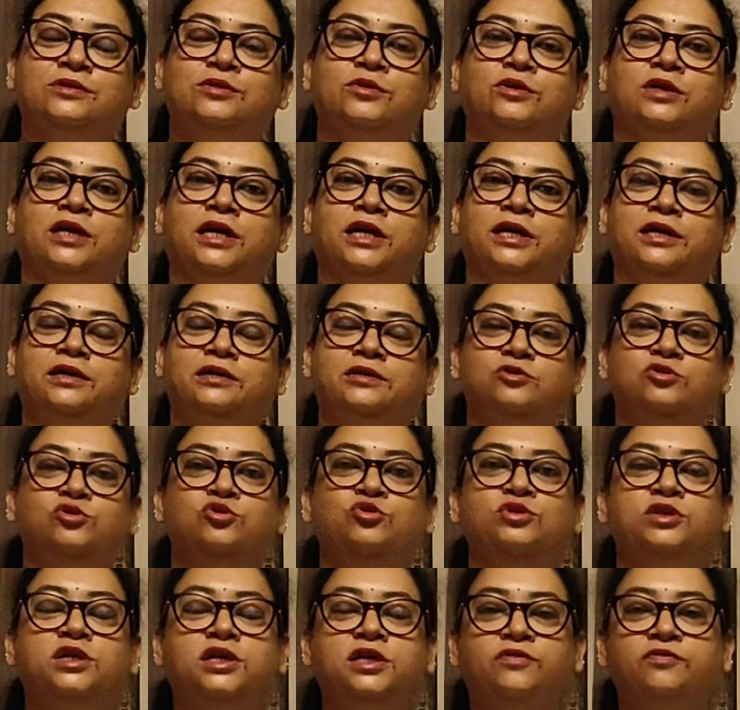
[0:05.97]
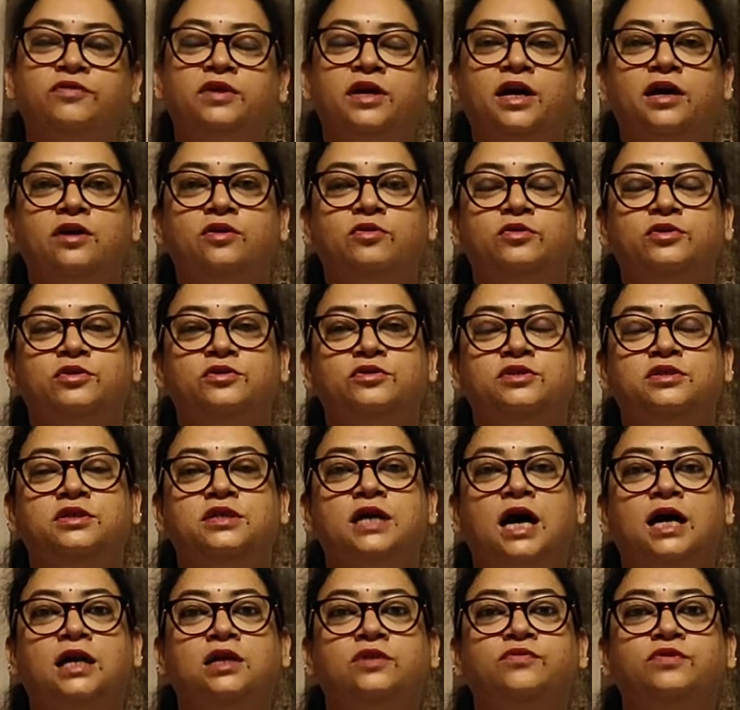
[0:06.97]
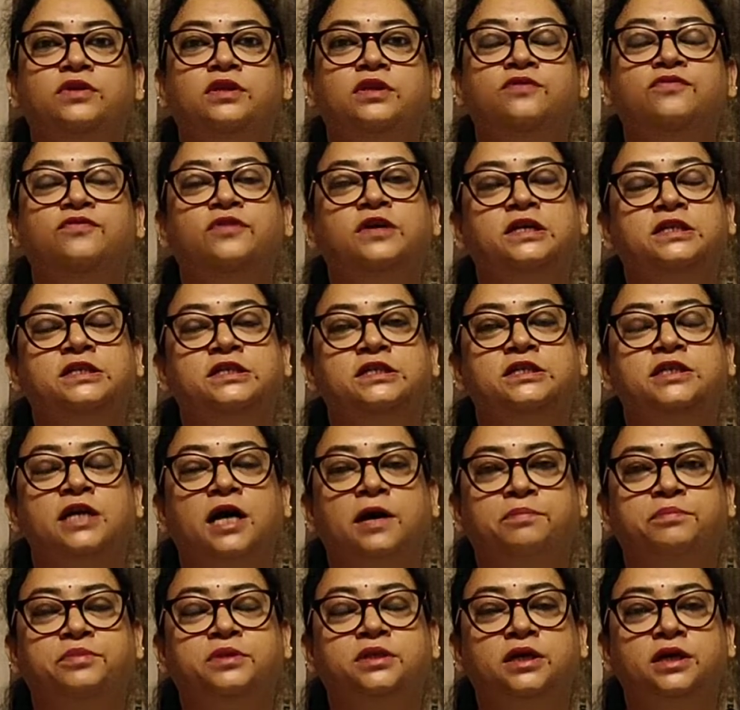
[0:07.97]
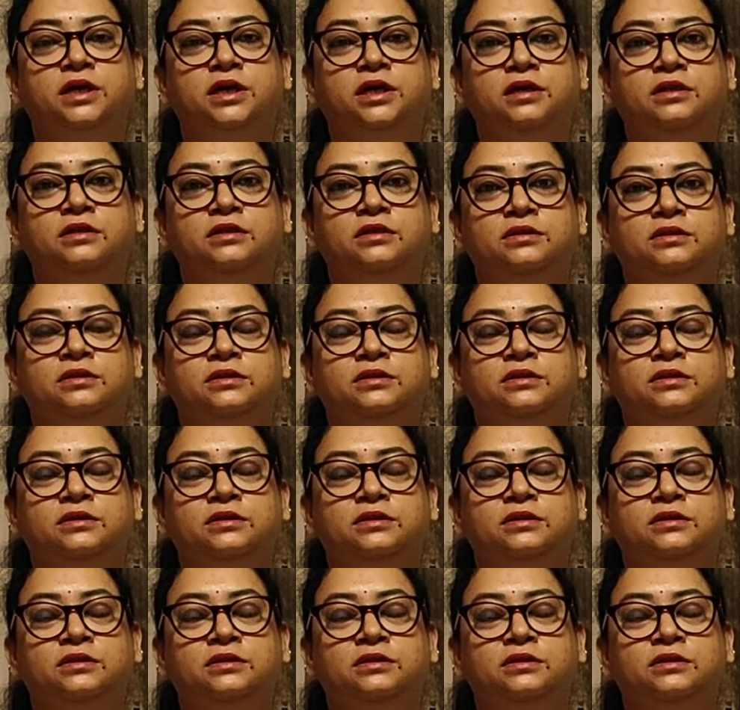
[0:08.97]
Okay, today we are going to start with the first chapter